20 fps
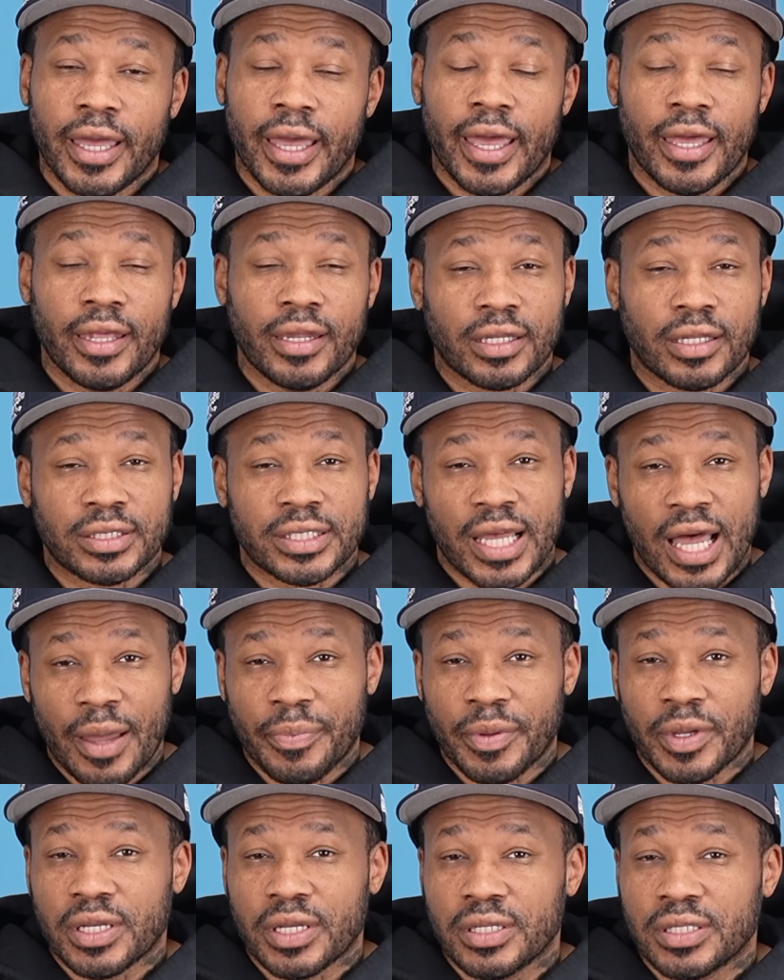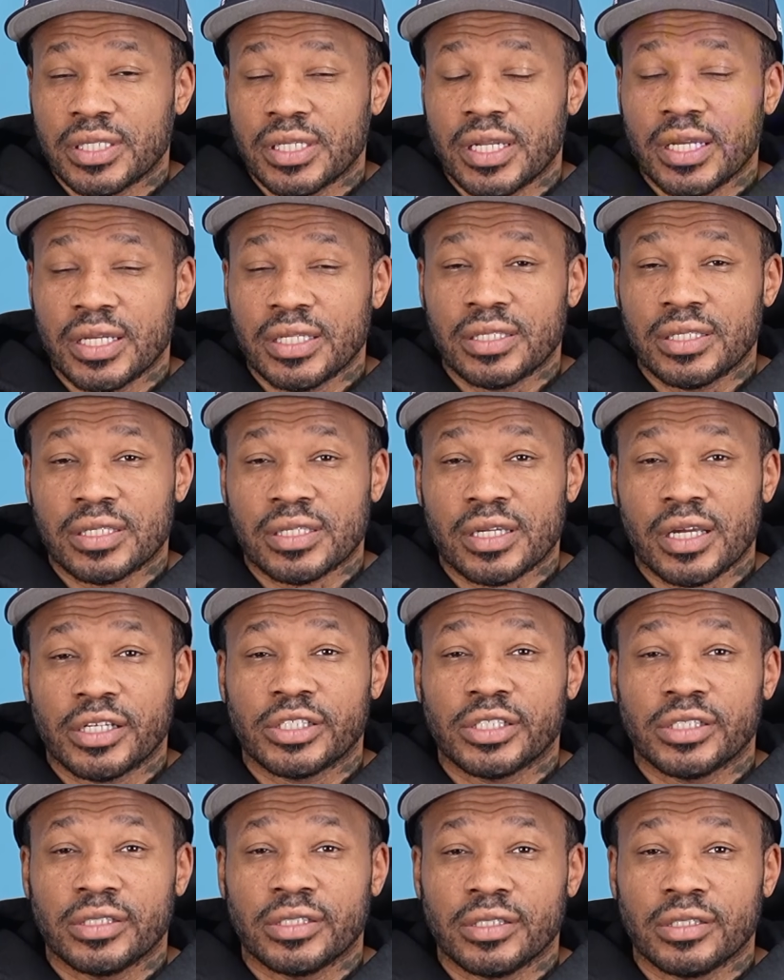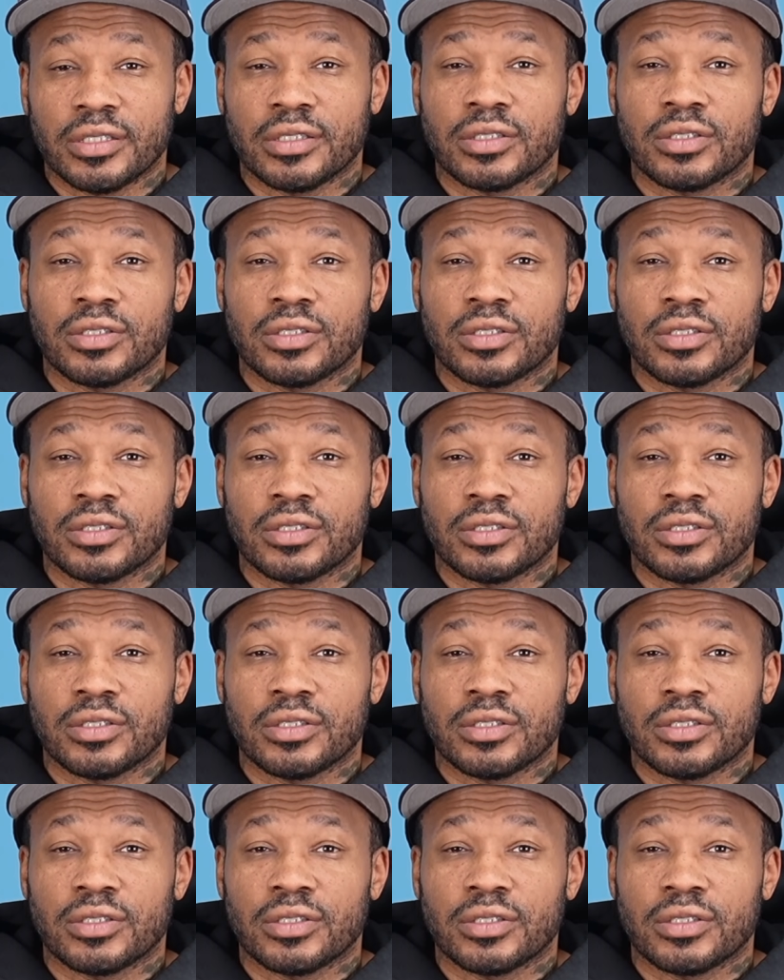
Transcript: And the topic of today's discussion is